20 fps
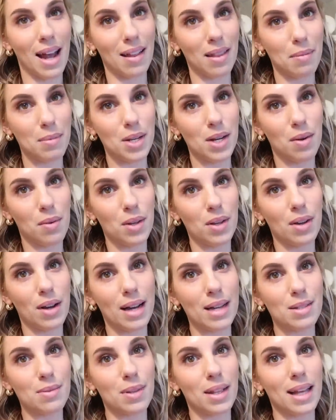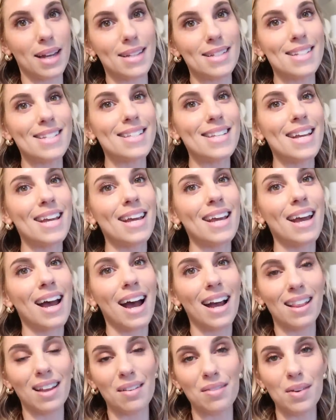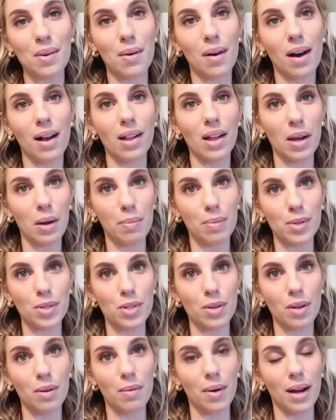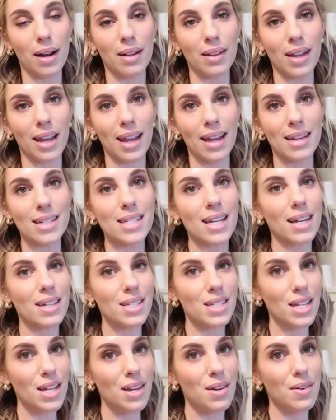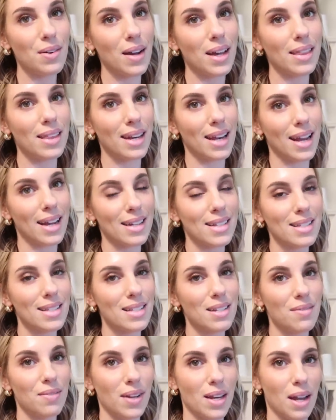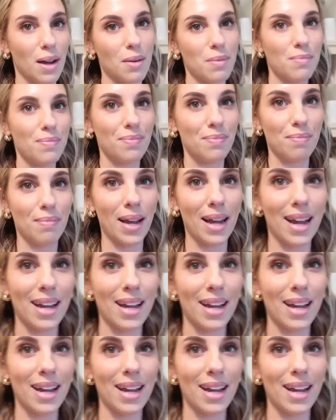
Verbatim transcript: yeah, let me know what you guys would like to see. I love you all. I hope you're doing well and I'll see you in the next video. Bye